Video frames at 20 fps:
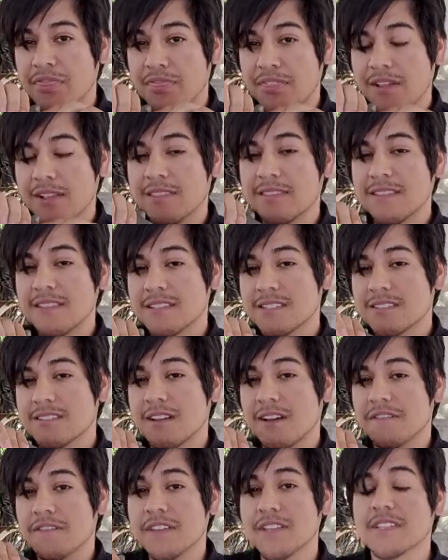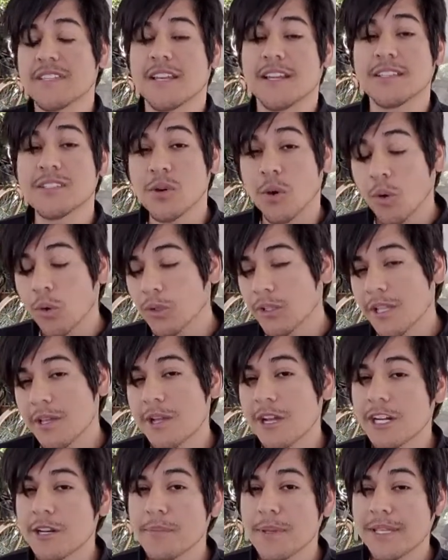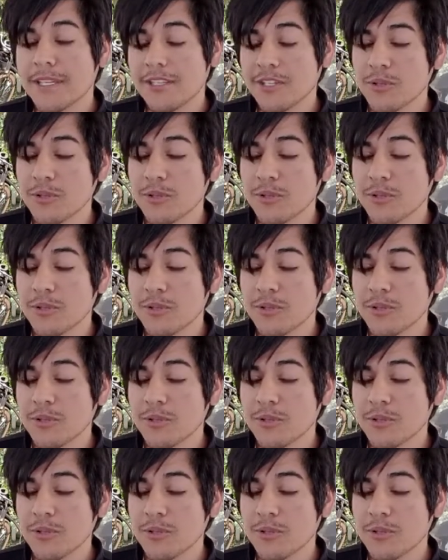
thick this stuff is and it's only going to be